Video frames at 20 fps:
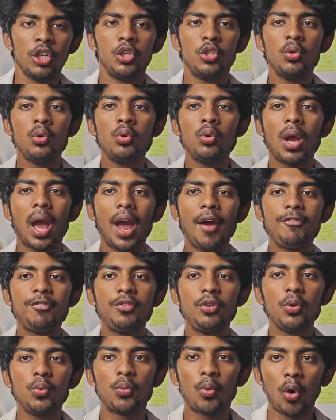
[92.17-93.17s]
You
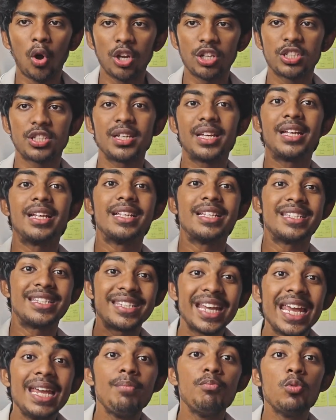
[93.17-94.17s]
have to watch
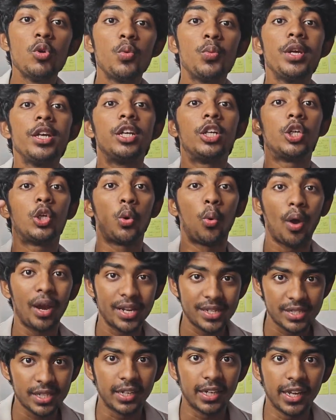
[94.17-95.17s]
same movie
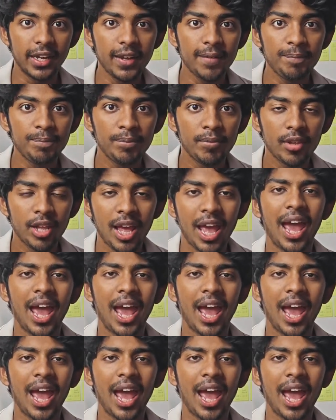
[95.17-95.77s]
twice a day